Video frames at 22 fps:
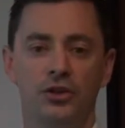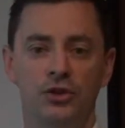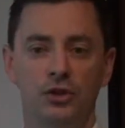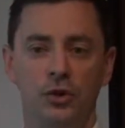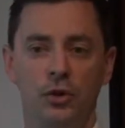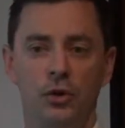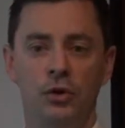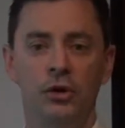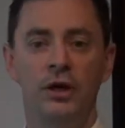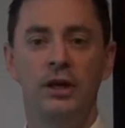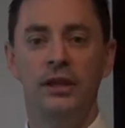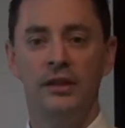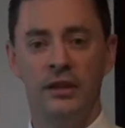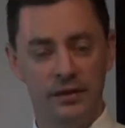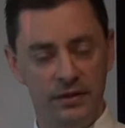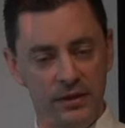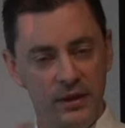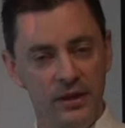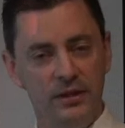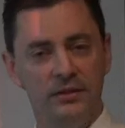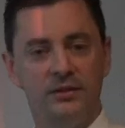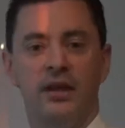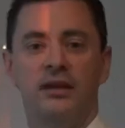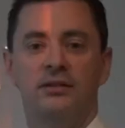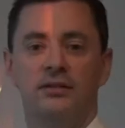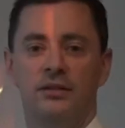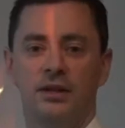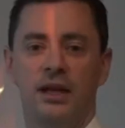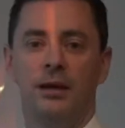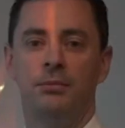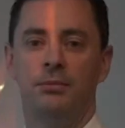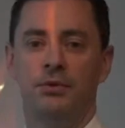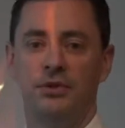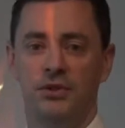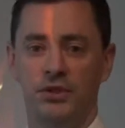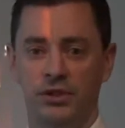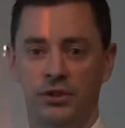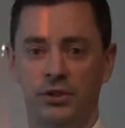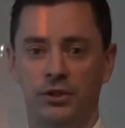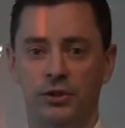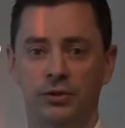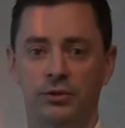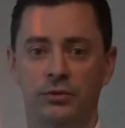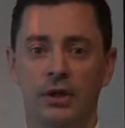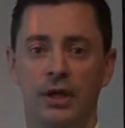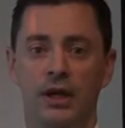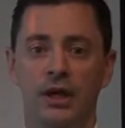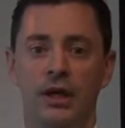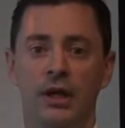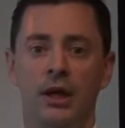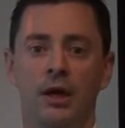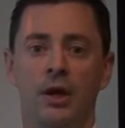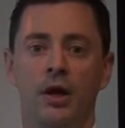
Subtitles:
sure that this doesn't happen to you?